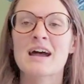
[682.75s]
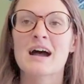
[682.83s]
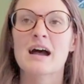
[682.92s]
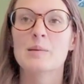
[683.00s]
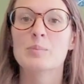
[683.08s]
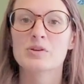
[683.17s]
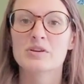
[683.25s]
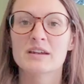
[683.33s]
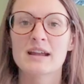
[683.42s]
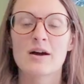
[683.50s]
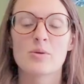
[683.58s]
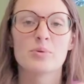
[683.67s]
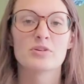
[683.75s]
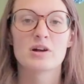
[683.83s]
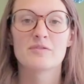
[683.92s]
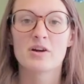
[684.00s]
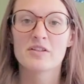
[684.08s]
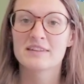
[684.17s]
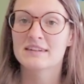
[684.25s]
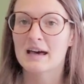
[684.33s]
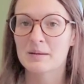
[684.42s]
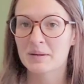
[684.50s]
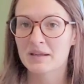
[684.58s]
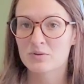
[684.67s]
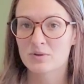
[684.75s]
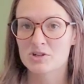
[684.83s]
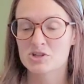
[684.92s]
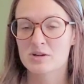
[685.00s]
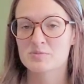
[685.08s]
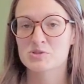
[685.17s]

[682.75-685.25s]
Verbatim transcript: I pulled it out, pulled off all the non-Pandora charms.